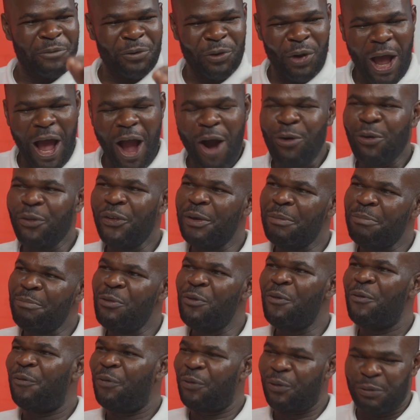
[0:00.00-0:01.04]
how they
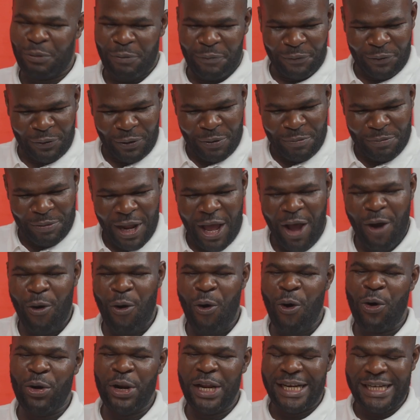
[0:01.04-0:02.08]
move from now
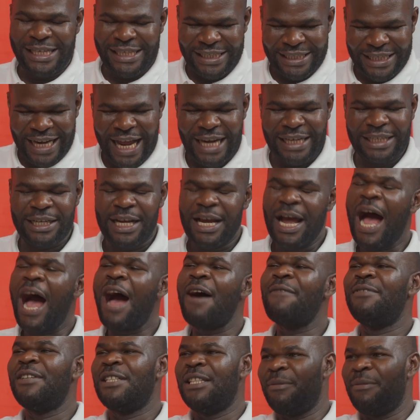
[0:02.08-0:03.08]
on and start having